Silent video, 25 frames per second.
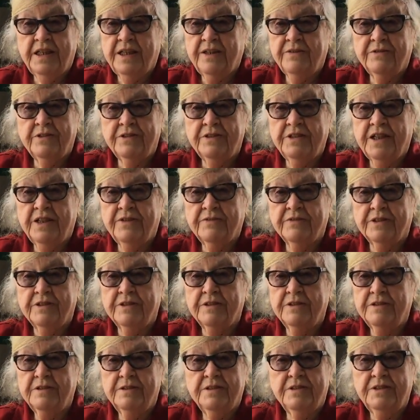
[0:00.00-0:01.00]
Never,
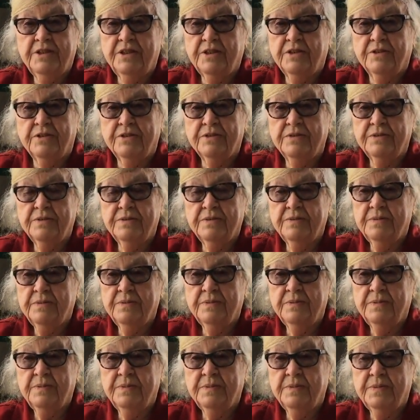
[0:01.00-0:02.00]
no.
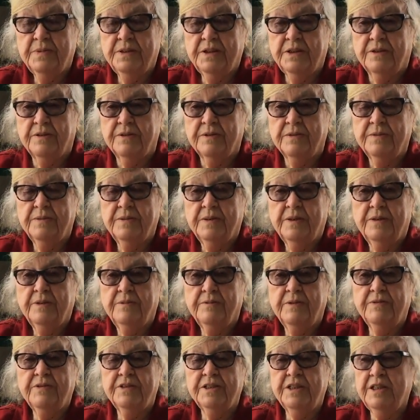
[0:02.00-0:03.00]

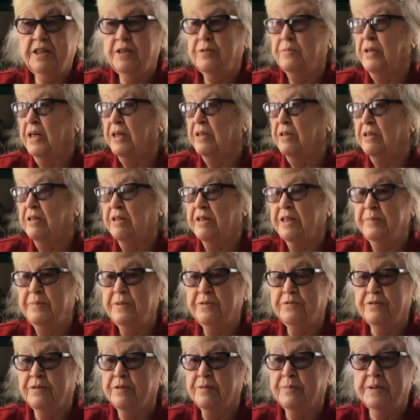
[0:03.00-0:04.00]
We've seen the water high
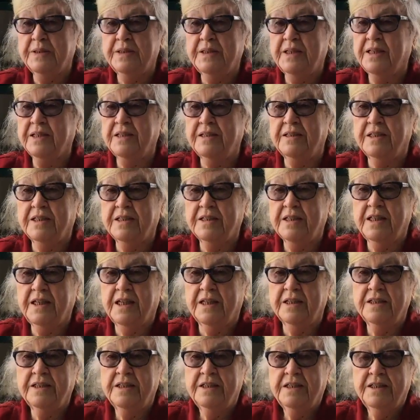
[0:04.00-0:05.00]
before, but not like
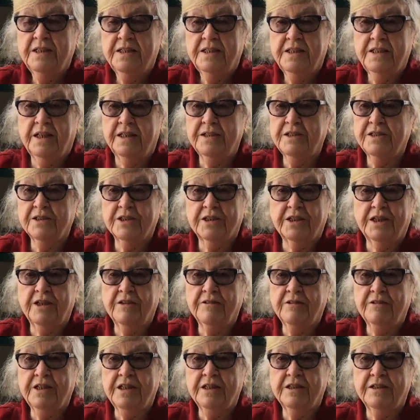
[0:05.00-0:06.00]
that. Not
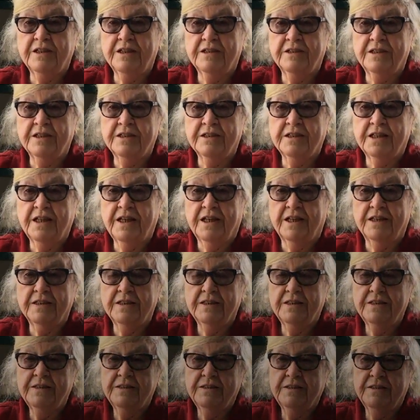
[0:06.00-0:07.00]
scary high like that.
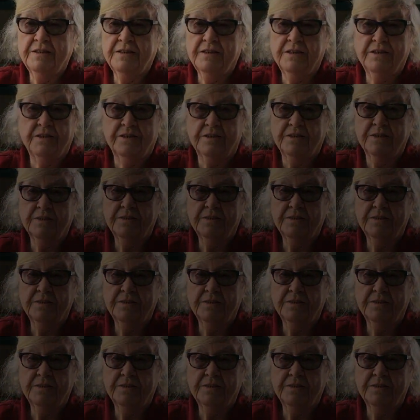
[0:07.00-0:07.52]
No.